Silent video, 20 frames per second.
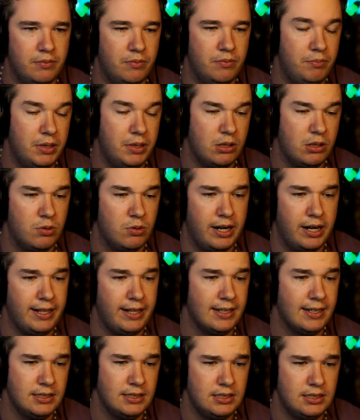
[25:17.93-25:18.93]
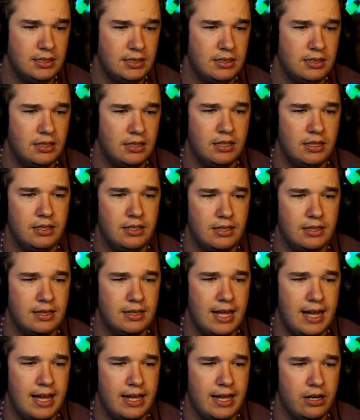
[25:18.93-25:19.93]
big radius
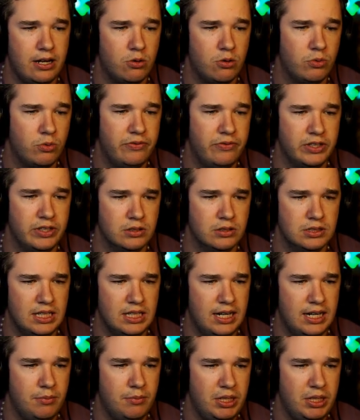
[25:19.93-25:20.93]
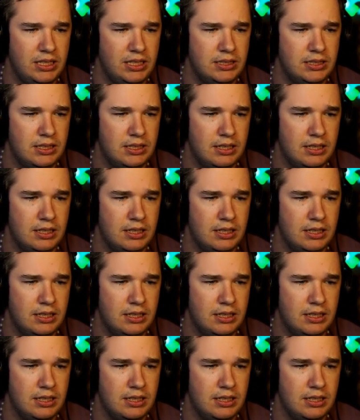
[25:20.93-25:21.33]
that reveals enemies,